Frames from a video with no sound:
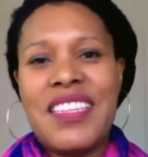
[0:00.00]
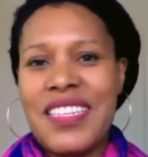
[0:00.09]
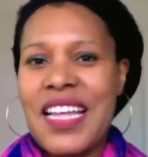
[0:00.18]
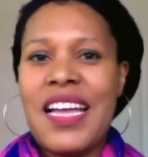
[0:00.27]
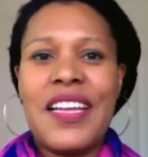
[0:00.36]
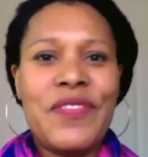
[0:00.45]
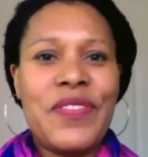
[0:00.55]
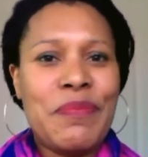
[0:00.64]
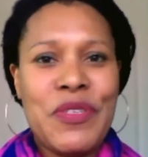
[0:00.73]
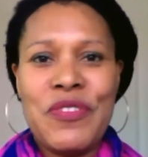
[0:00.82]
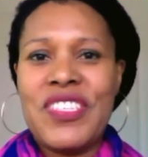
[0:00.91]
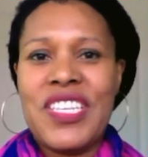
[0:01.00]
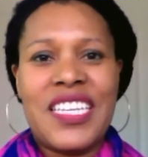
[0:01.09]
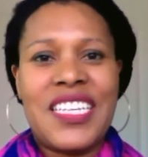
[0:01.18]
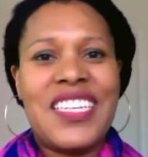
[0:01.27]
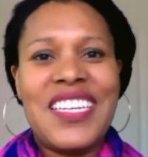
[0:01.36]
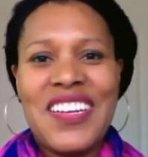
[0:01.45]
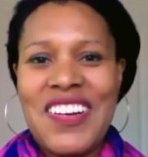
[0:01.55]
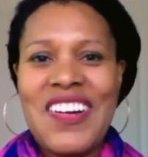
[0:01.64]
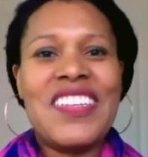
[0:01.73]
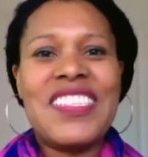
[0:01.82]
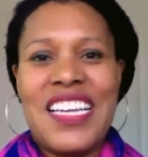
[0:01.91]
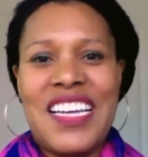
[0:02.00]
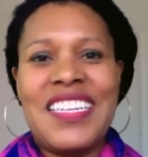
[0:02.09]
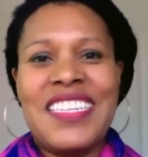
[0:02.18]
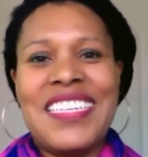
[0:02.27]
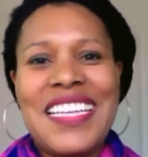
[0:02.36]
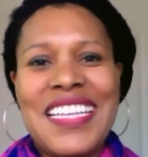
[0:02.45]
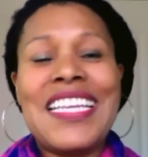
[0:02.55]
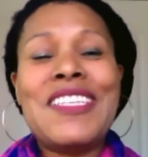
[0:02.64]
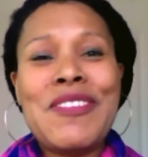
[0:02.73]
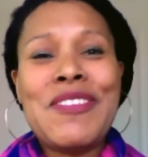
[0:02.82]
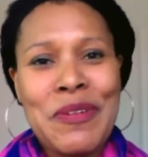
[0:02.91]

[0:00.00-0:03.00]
live music online. Thank you so